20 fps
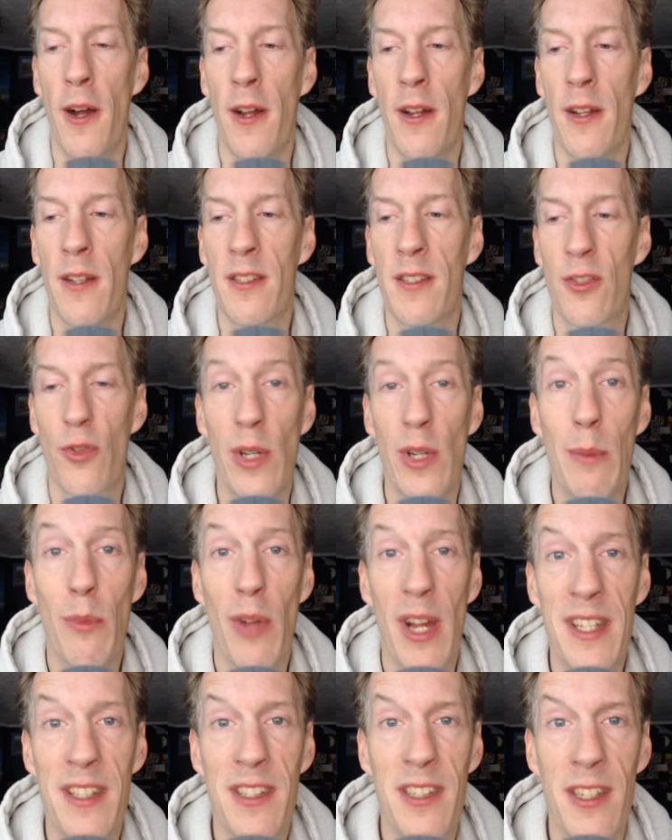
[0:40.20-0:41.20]

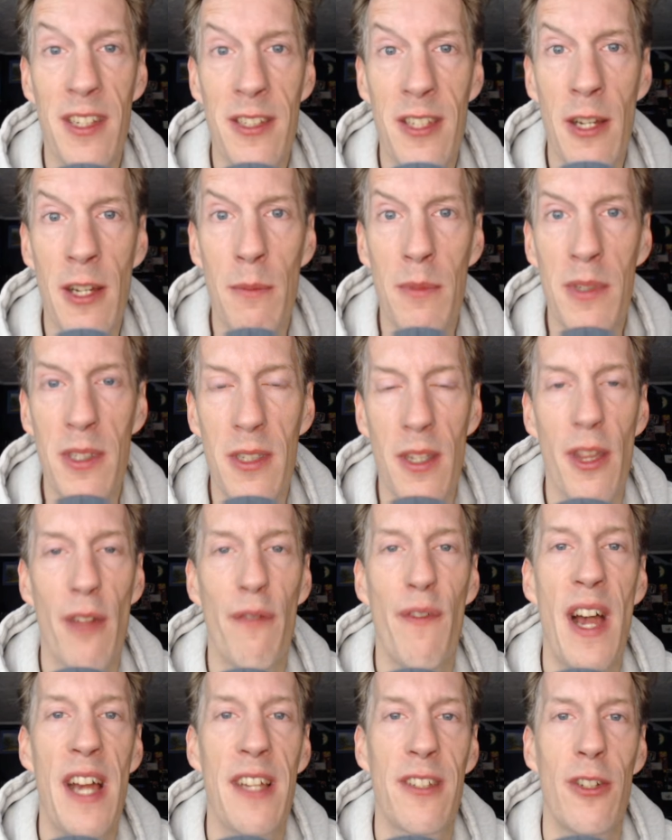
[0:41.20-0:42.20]
streamlined systems, the
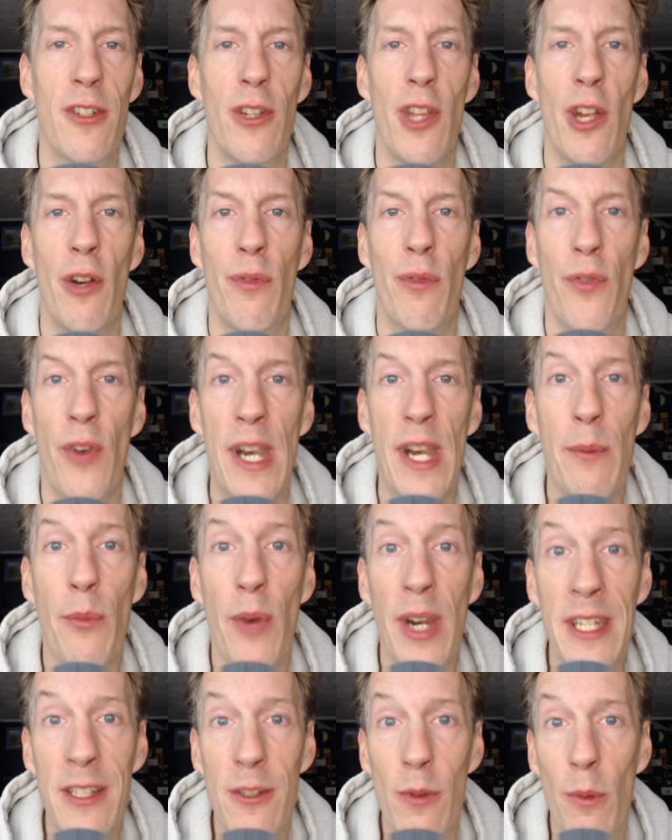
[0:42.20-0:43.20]
faster their frame
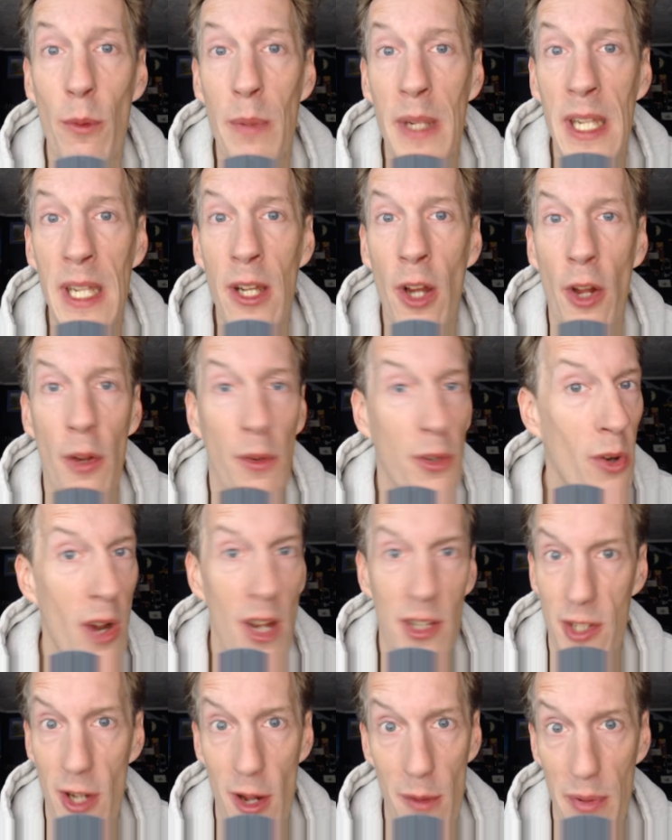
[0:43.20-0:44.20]
rates will be
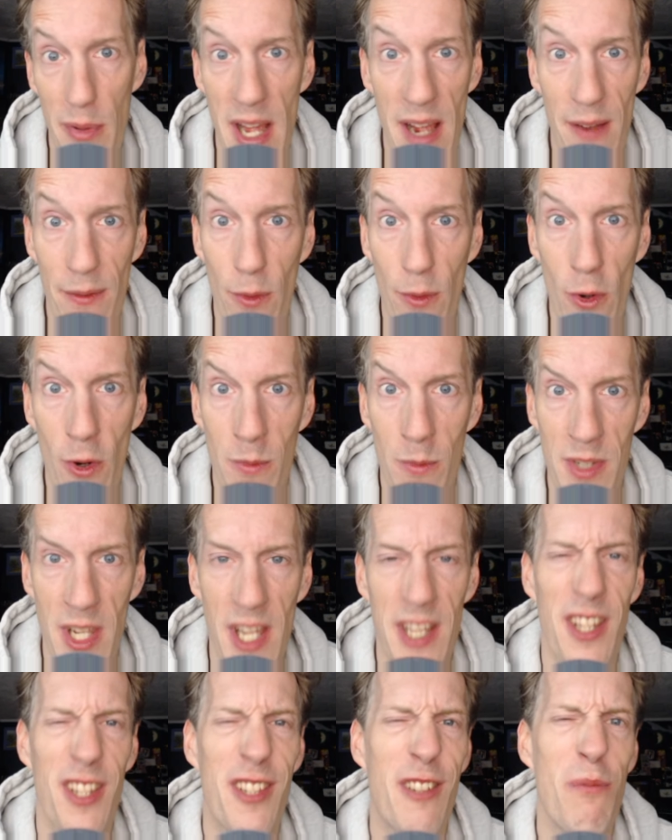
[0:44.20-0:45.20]
across all platforms, and
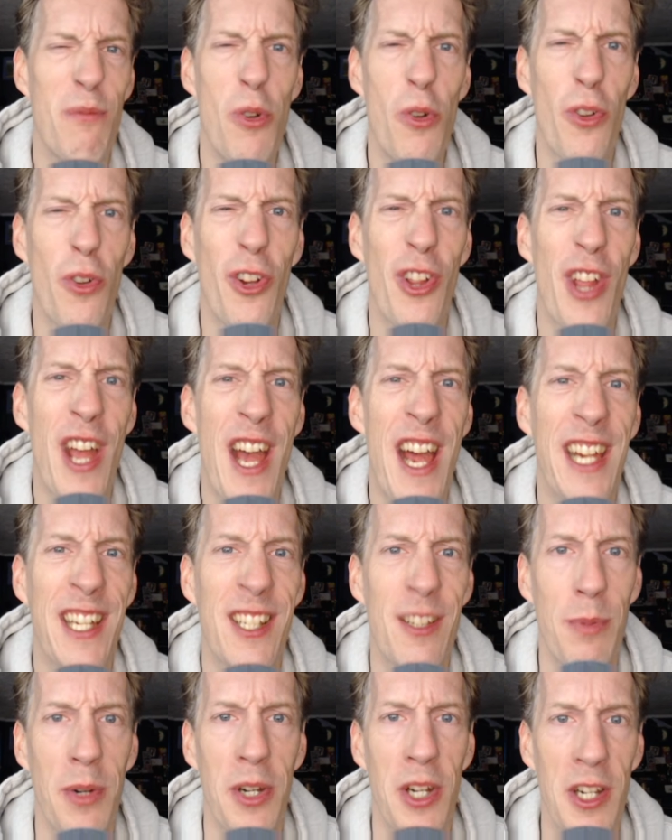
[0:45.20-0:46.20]
the smoother that
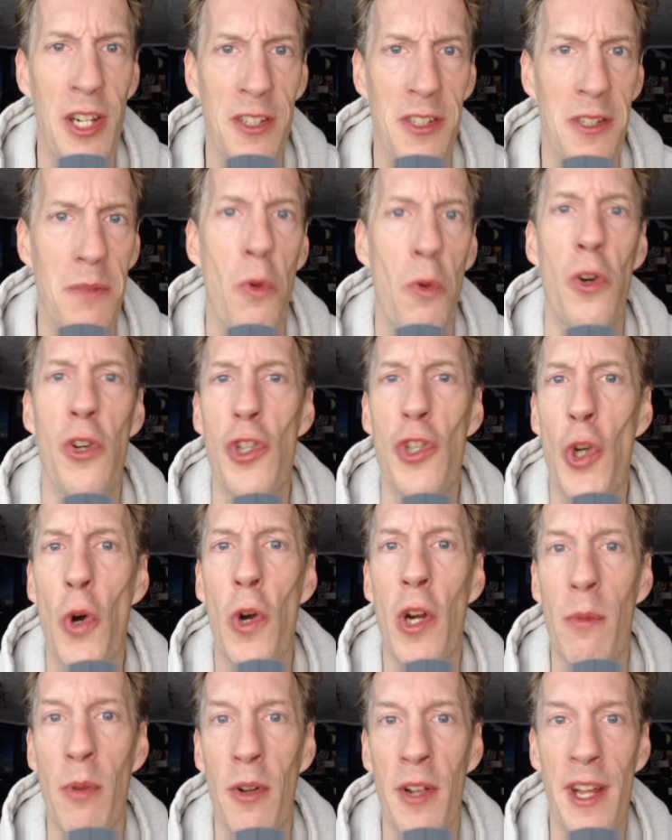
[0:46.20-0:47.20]
experience, the more
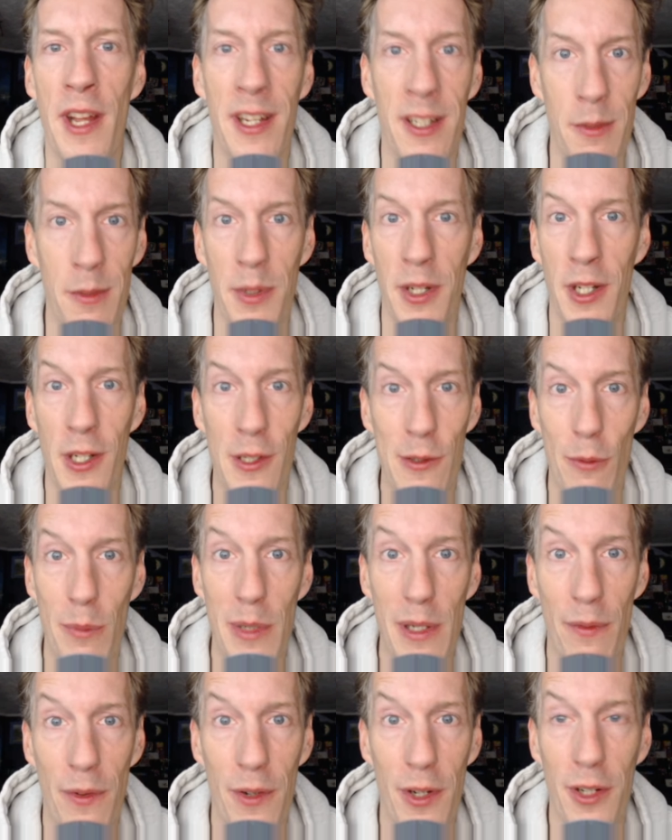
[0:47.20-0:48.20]
enjoyable that experience will be
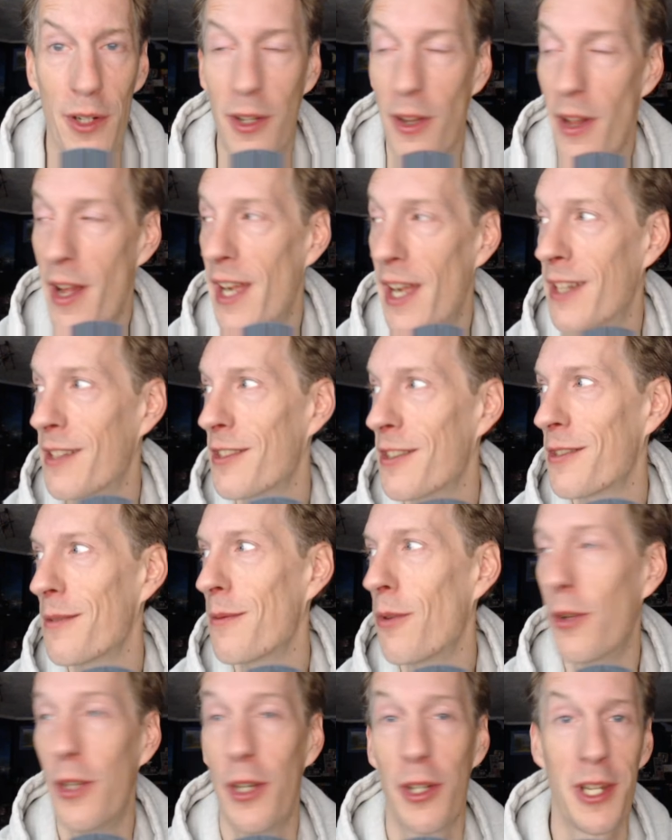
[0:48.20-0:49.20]
for your clients
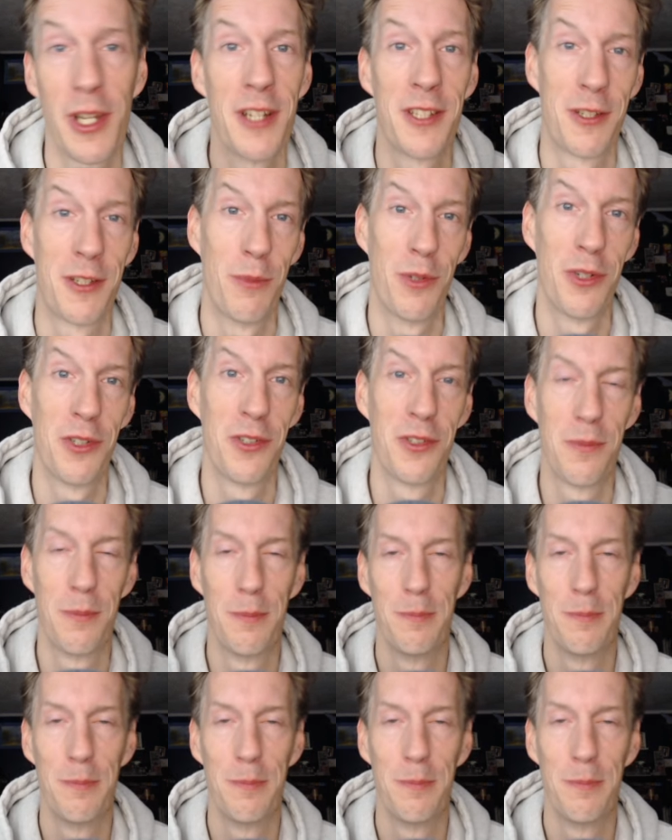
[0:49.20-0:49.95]
or your customers.